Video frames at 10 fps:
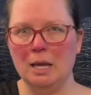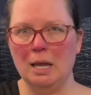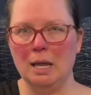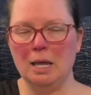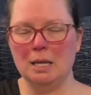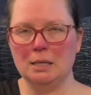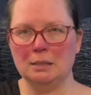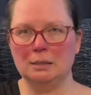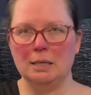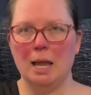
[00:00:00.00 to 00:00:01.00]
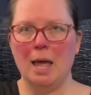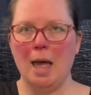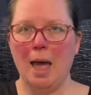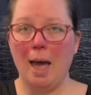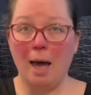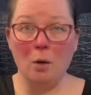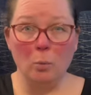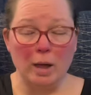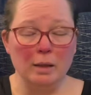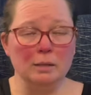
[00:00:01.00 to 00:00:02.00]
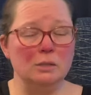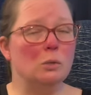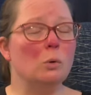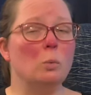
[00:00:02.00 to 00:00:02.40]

is how well is your